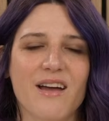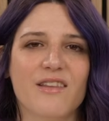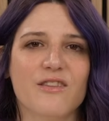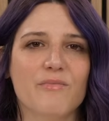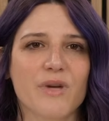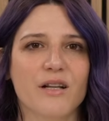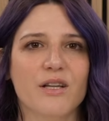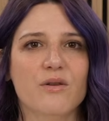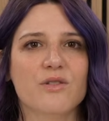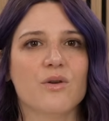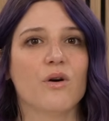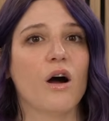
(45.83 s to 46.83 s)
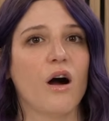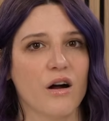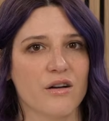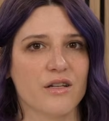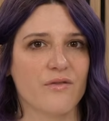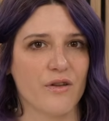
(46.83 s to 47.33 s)
The middle notes or
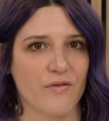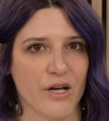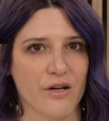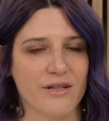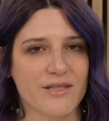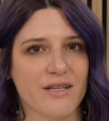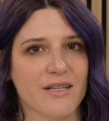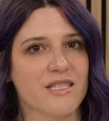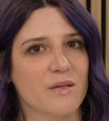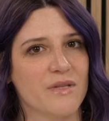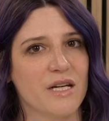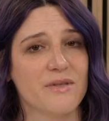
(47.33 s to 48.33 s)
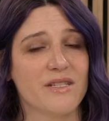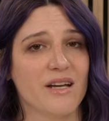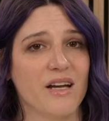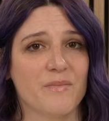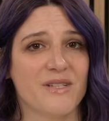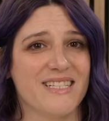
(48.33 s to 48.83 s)
heart of the fragrance can sometimes take
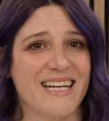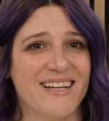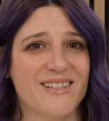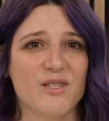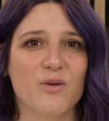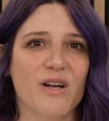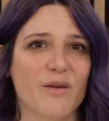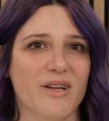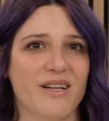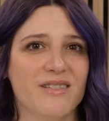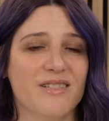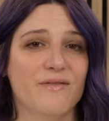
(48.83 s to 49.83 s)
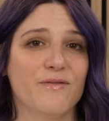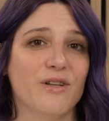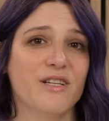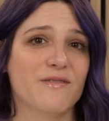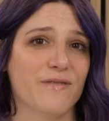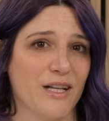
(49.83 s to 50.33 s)
up to 10 to 20 minutes to
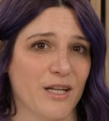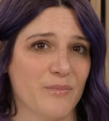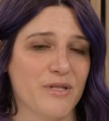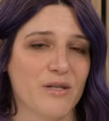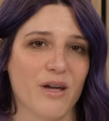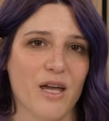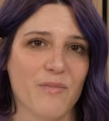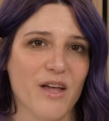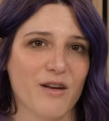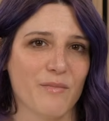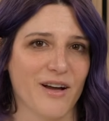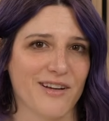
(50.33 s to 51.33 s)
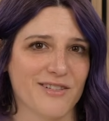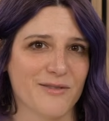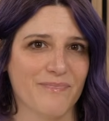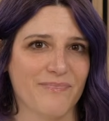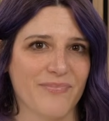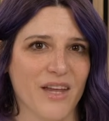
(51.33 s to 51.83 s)
fully develop, so keep that in mind.
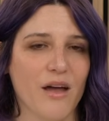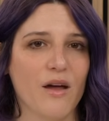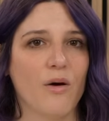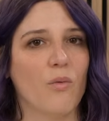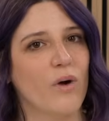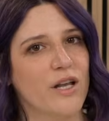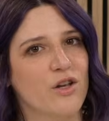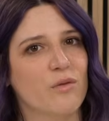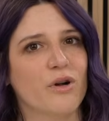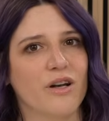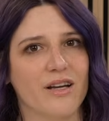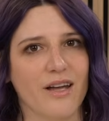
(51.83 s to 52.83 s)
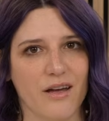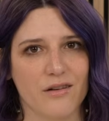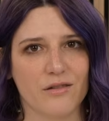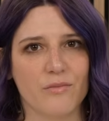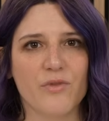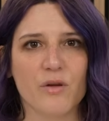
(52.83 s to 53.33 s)
When you're burning a
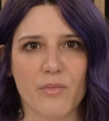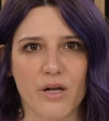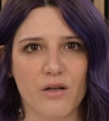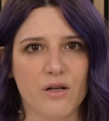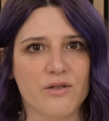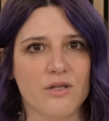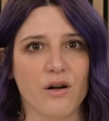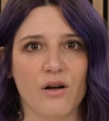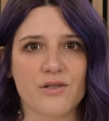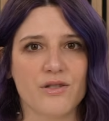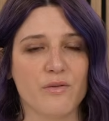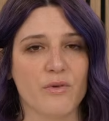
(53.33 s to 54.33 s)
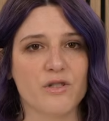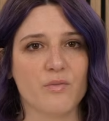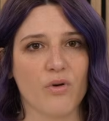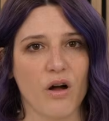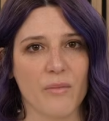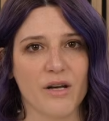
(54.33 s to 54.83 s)
candle, the middle notes are also the most
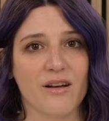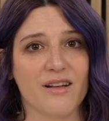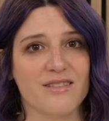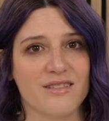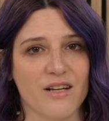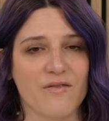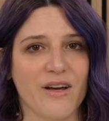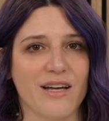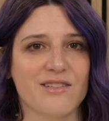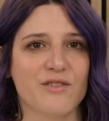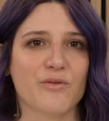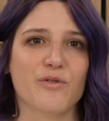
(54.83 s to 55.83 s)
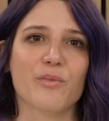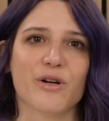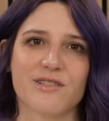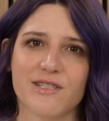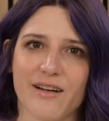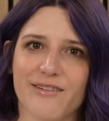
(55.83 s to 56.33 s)
prominent and steadfast through the burn
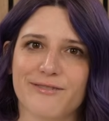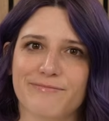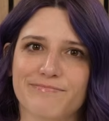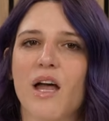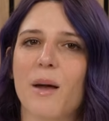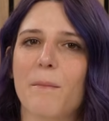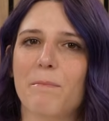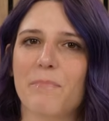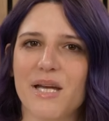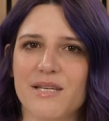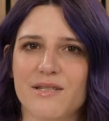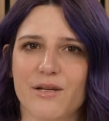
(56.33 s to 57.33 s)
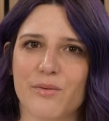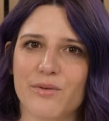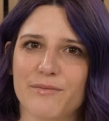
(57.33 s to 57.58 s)
cycle. Base note.